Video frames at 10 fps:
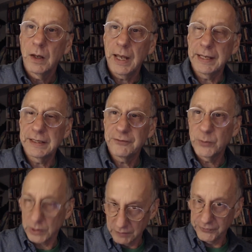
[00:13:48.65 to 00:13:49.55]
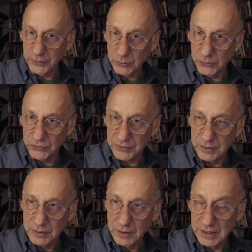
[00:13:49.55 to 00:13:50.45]
And if we're confused,
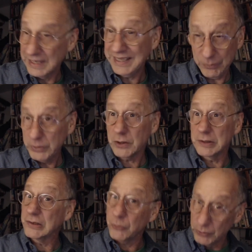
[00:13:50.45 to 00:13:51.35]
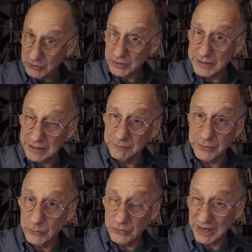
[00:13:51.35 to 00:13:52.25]
and I think we are increasingly
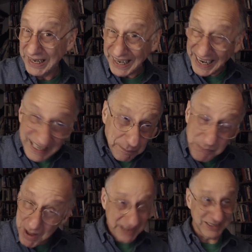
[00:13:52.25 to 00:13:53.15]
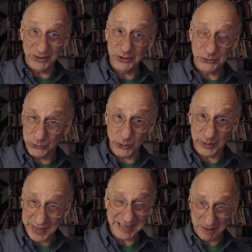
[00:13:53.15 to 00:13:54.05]
confused, I am not at all sure
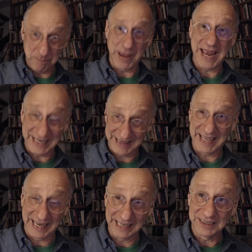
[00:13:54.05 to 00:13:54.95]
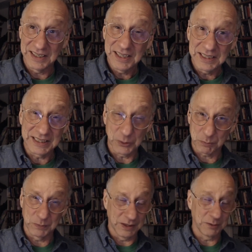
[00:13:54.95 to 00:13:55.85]
that that's a bad thing. I think it's
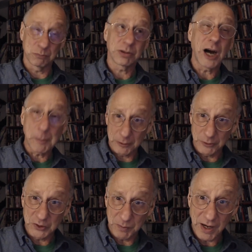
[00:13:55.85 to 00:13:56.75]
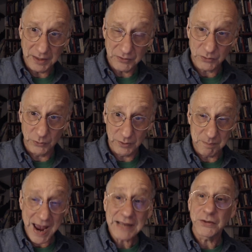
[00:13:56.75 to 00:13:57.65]
a proper response to the
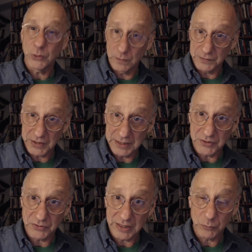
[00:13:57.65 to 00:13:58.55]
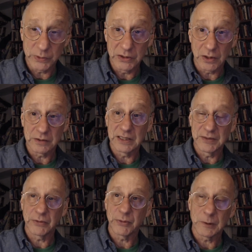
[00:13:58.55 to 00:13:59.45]
magnitude of the changes that we are
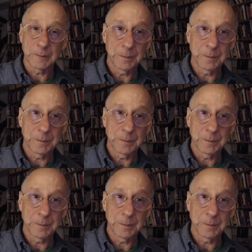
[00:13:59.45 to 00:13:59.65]
living through.